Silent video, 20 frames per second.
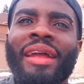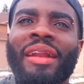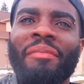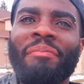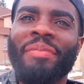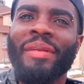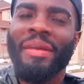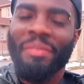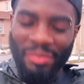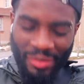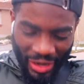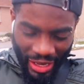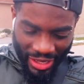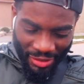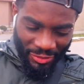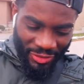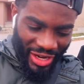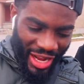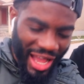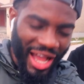and the people,
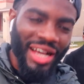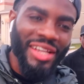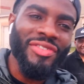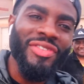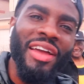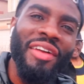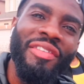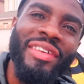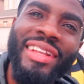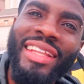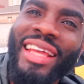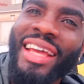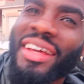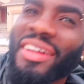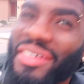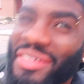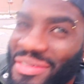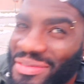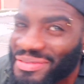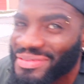I'm going to ask you every day.
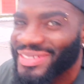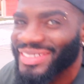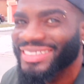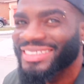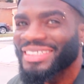No?